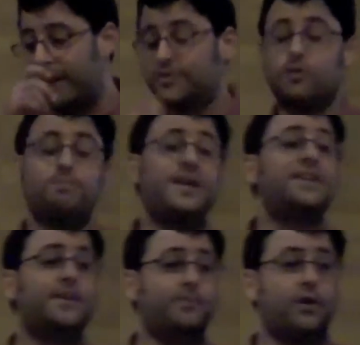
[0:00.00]
So be
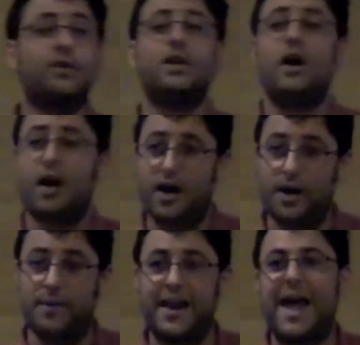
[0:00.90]
nimble
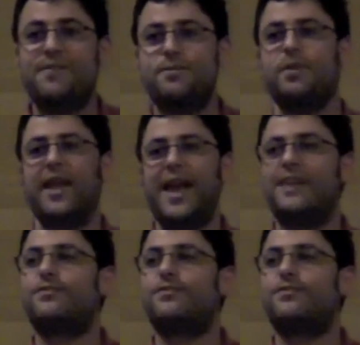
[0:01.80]
and have a plan